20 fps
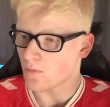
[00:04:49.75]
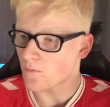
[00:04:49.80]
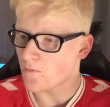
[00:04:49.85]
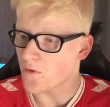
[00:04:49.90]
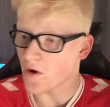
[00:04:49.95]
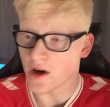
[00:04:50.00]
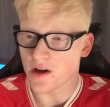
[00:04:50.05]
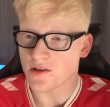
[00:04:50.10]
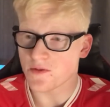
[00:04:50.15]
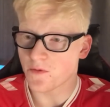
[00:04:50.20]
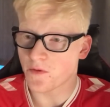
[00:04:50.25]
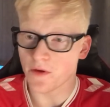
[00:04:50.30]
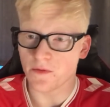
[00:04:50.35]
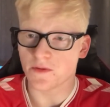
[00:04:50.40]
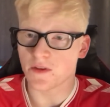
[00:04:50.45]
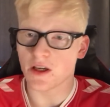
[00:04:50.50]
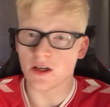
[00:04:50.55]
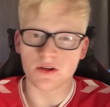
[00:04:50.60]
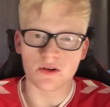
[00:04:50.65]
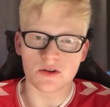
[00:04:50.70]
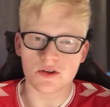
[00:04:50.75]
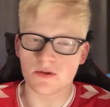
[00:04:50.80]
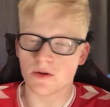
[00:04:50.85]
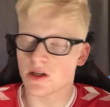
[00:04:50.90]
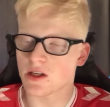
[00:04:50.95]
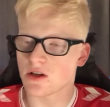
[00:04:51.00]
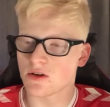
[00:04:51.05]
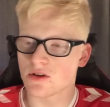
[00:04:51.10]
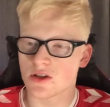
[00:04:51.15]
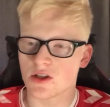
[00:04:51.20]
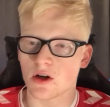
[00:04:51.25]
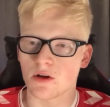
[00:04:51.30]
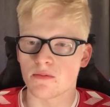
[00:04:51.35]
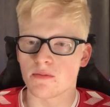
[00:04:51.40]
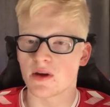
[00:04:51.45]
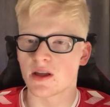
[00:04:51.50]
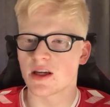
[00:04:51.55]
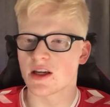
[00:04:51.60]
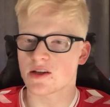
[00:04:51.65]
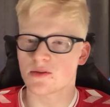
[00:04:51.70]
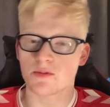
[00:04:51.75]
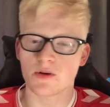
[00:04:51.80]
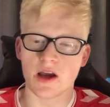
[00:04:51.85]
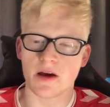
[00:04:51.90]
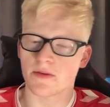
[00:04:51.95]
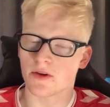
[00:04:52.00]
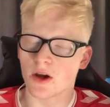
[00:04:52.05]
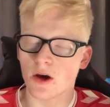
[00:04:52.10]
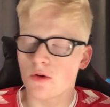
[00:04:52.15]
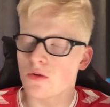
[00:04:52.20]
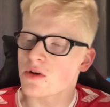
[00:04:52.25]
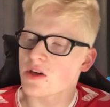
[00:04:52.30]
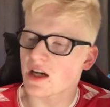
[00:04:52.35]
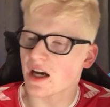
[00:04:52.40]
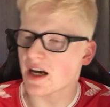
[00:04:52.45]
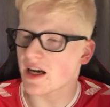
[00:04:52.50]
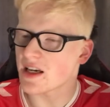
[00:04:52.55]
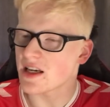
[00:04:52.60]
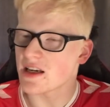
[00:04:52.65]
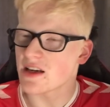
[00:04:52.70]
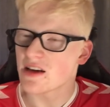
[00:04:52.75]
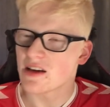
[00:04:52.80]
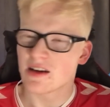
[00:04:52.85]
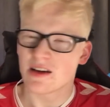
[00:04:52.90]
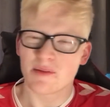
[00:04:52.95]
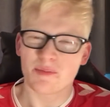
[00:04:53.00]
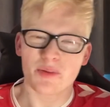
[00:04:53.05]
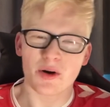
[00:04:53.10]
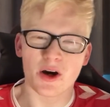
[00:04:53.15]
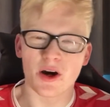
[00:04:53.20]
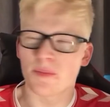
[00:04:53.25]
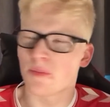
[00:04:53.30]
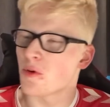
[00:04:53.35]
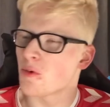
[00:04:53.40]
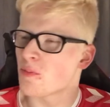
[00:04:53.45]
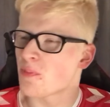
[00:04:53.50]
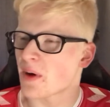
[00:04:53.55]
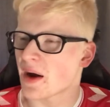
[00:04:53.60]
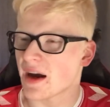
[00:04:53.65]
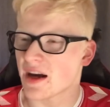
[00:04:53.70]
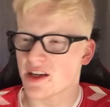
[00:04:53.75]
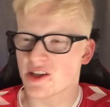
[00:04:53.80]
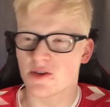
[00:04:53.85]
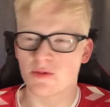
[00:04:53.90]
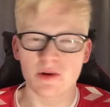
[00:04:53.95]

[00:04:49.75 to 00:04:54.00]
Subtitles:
First 15 or 20 or so minutes, we have an okay purple patch.